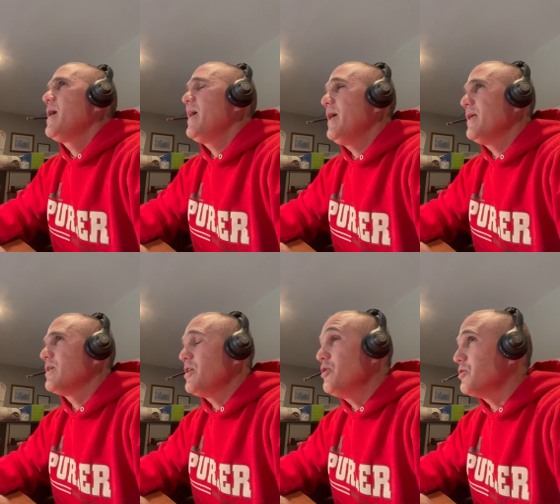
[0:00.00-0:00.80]

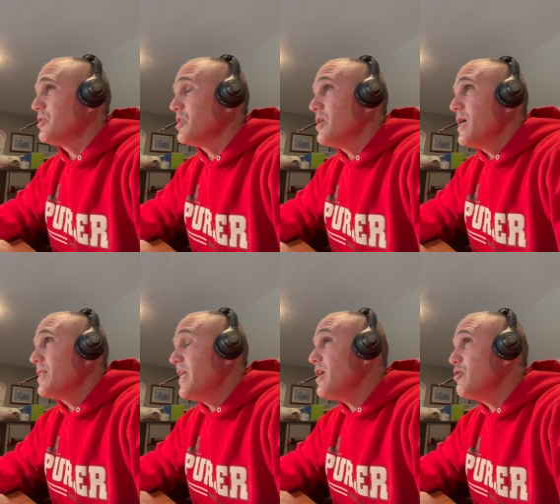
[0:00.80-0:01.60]
and you know
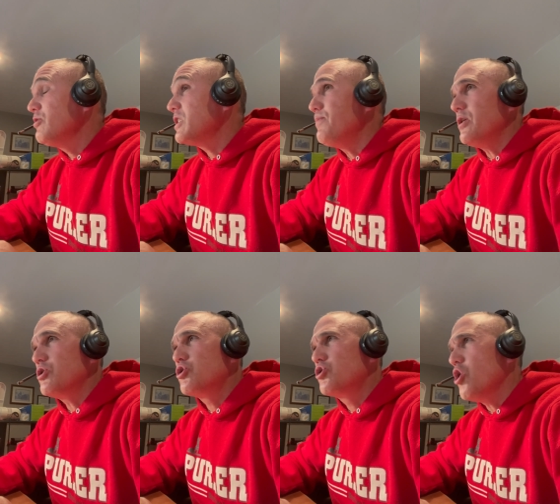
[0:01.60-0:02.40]
they used to be
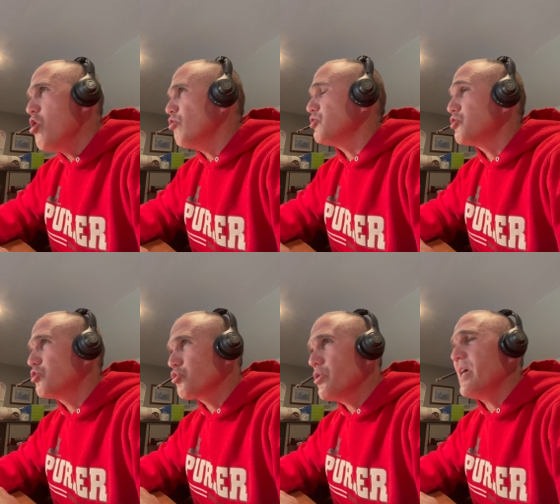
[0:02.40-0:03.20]
so
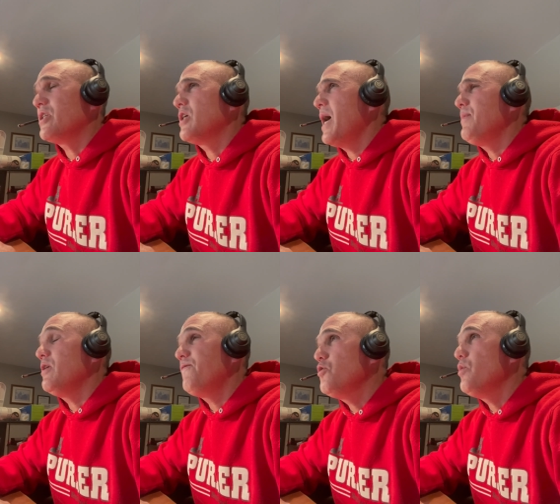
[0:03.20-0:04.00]
strict. I mean,
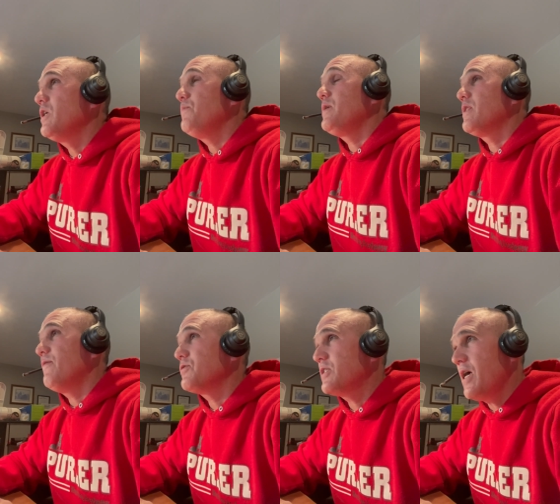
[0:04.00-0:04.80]
if you wanted to be
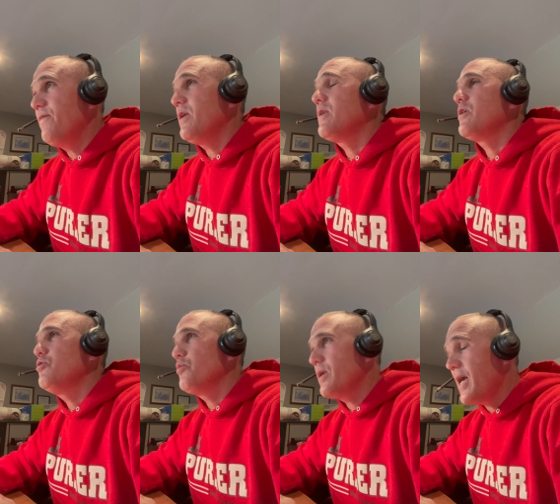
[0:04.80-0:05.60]
level seven,
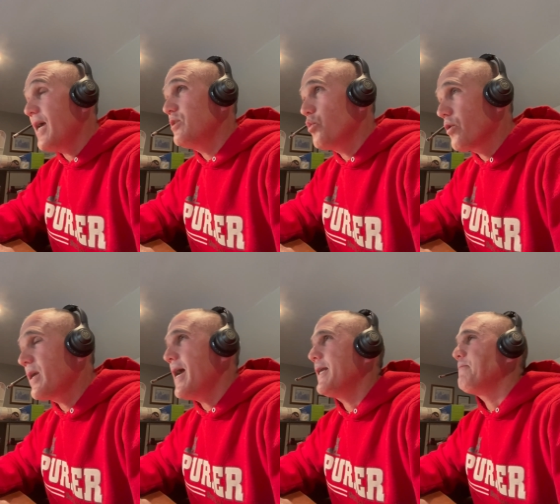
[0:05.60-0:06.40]
you really had to work
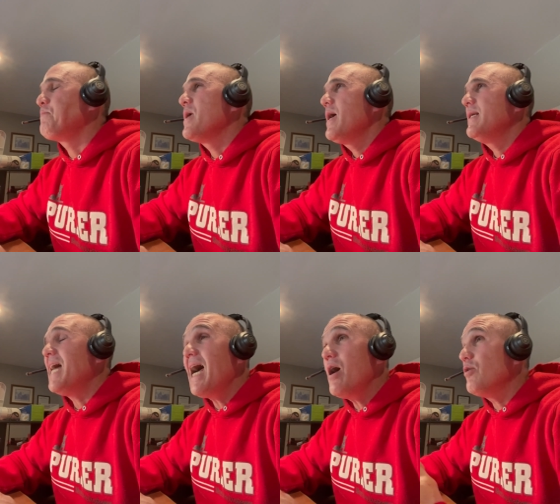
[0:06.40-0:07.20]
at it.
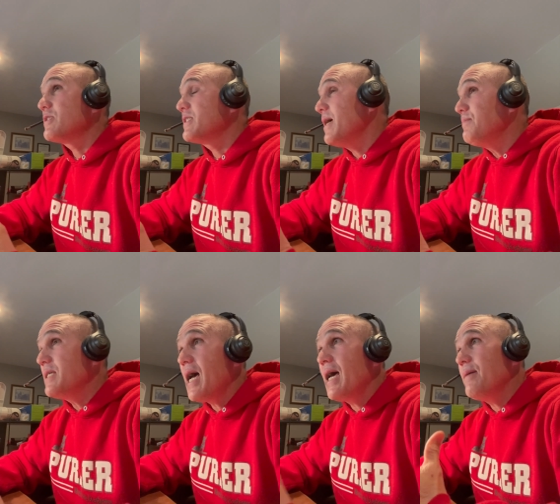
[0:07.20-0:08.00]
Now
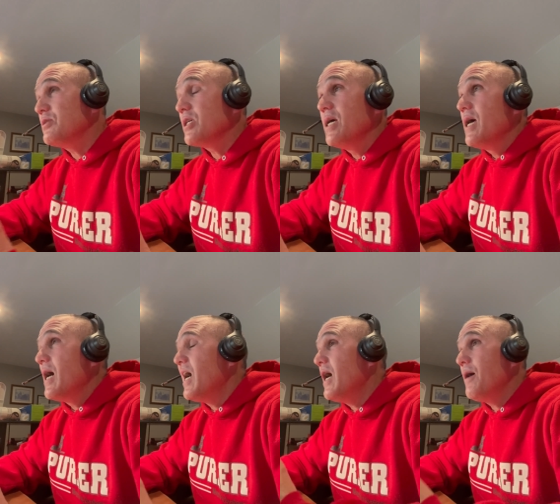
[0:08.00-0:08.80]
sometimes,
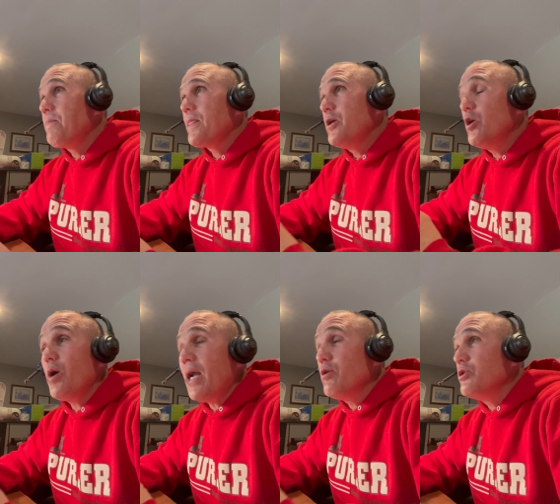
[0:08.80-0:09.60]
uh, you know,
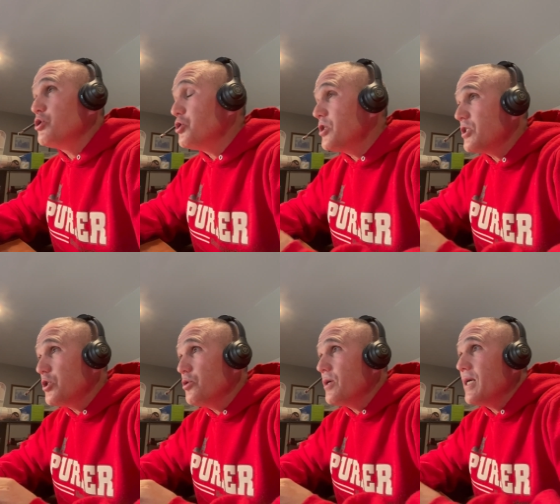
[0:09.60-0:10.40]
I know in
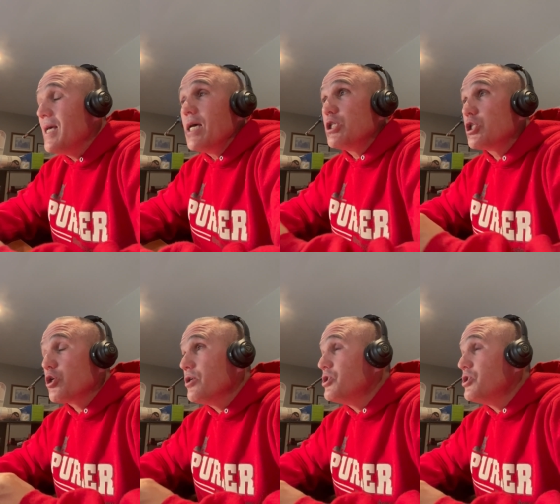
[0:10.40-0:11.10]
jujitsu certain